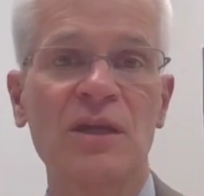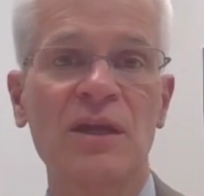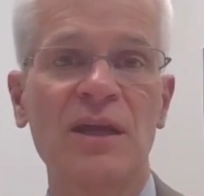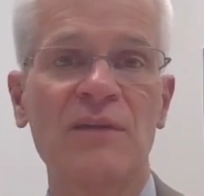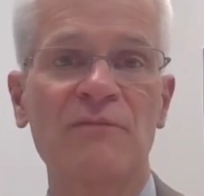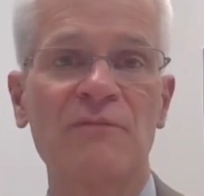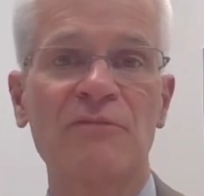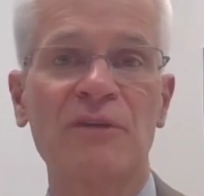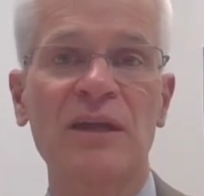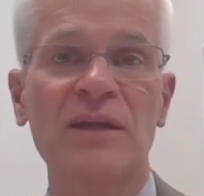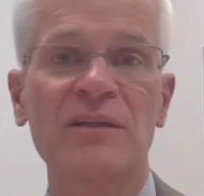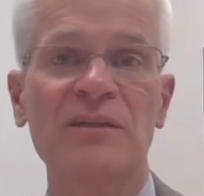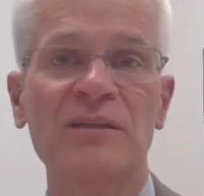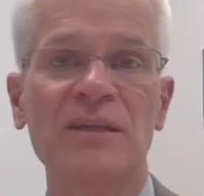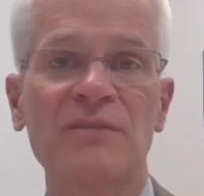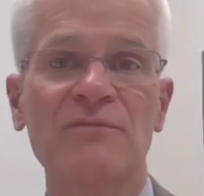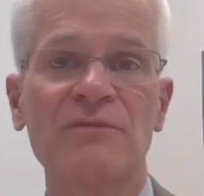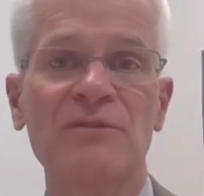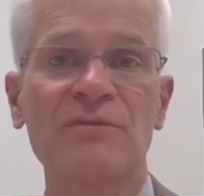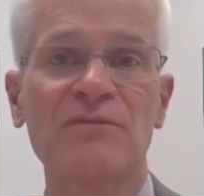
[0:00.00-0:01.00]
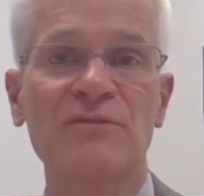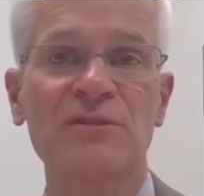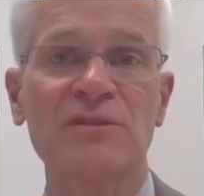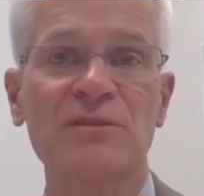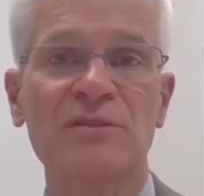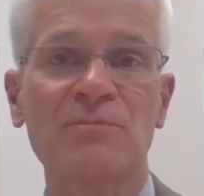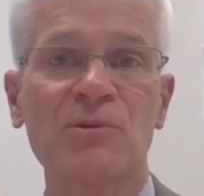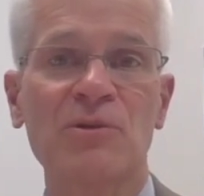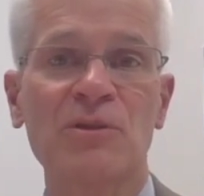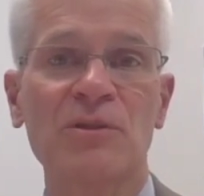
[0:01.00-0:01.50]
And frankly, even if the
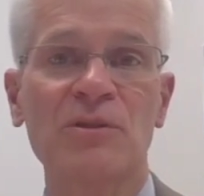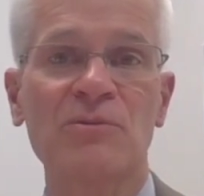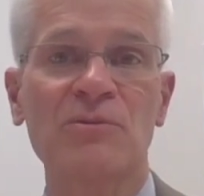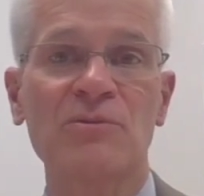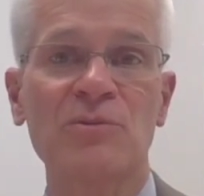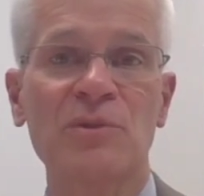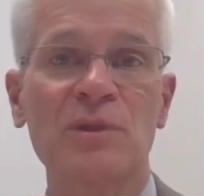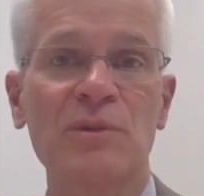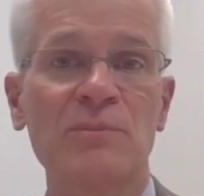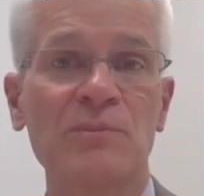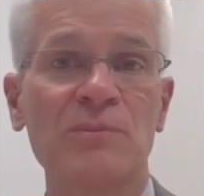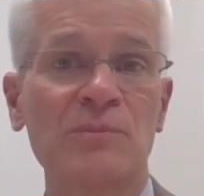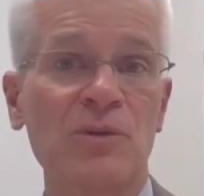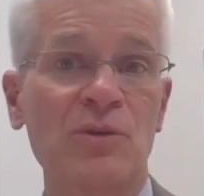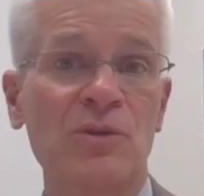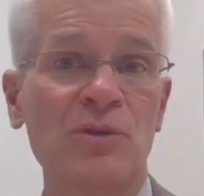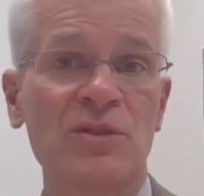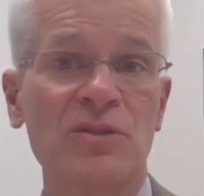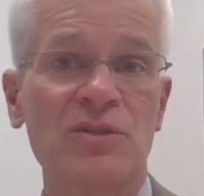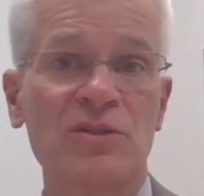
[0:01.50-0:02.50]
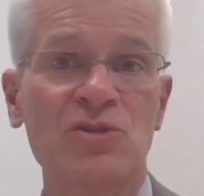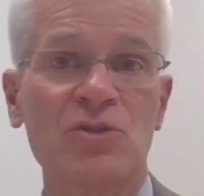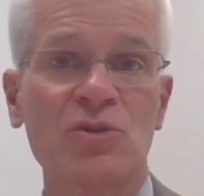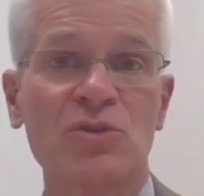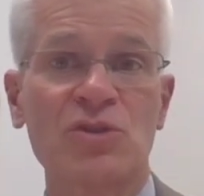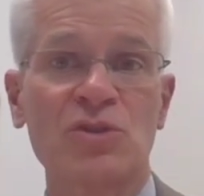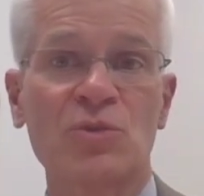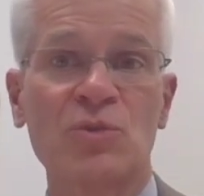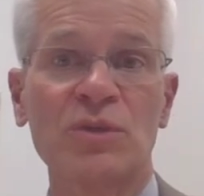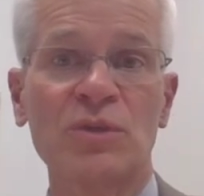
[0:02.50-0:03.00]
Supreme Court
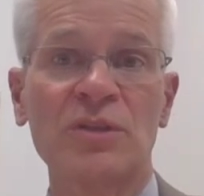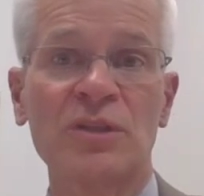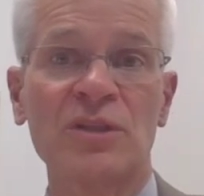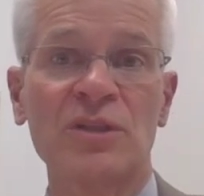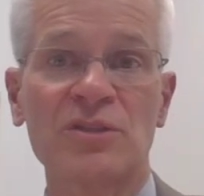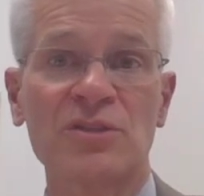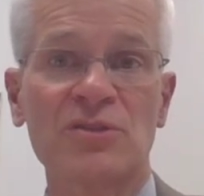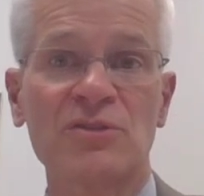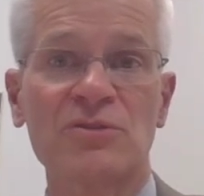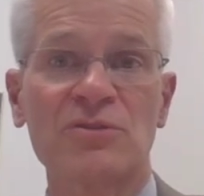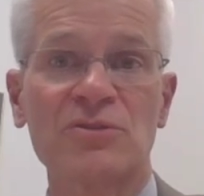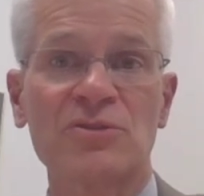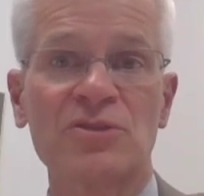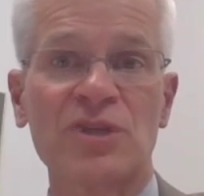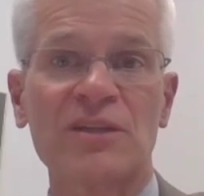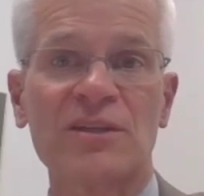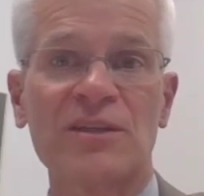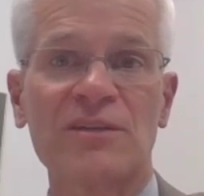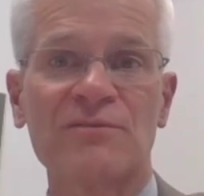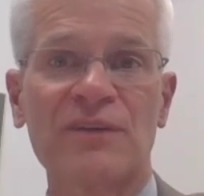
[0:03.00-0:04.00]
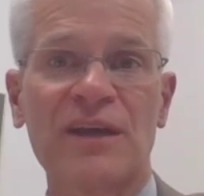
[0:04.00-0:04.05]
shows a willingness to, J.D.